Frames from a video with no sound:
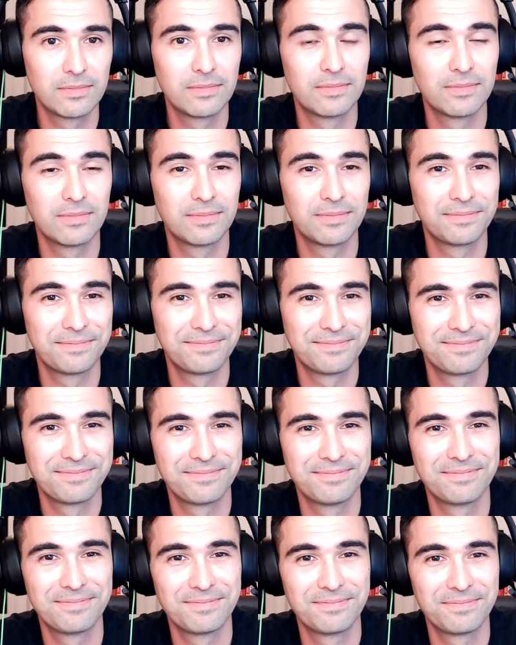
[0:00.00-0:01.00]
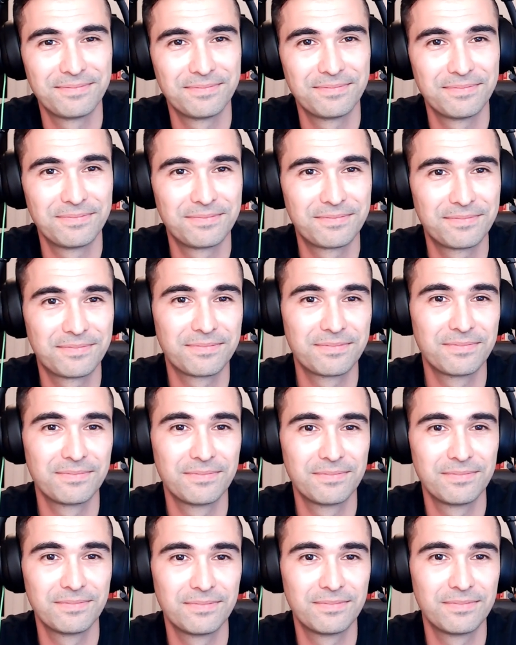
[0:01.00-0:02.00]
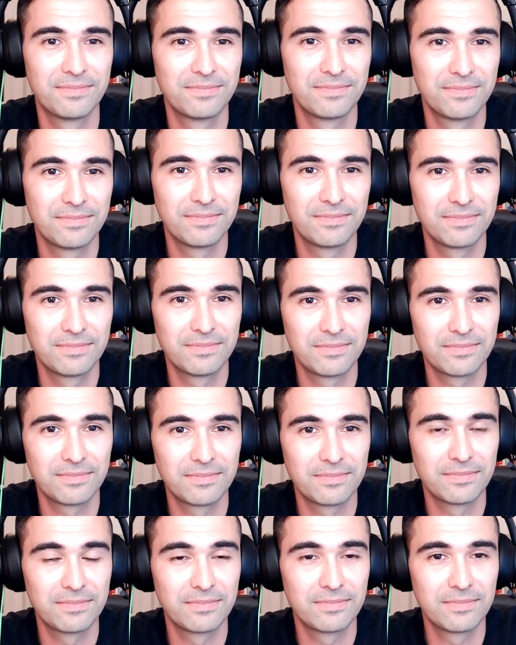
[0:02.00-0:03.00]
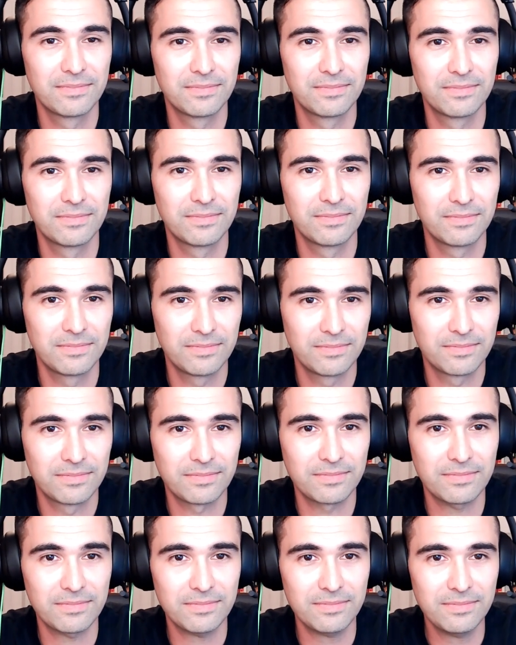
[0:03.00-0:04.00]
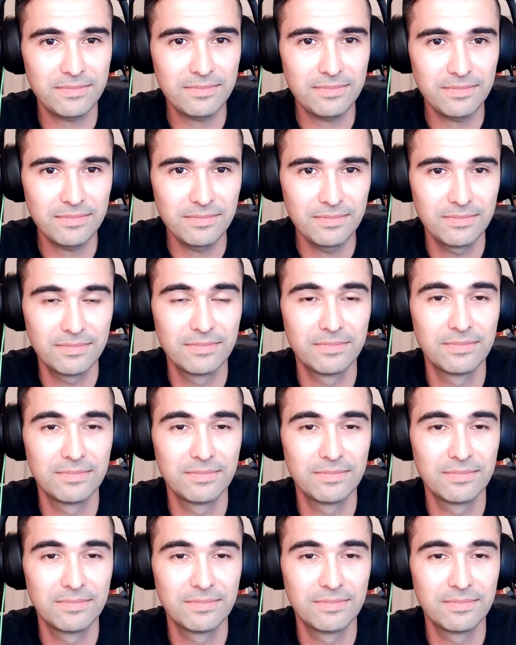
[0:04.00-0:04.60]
No words are spoken by the person on screen.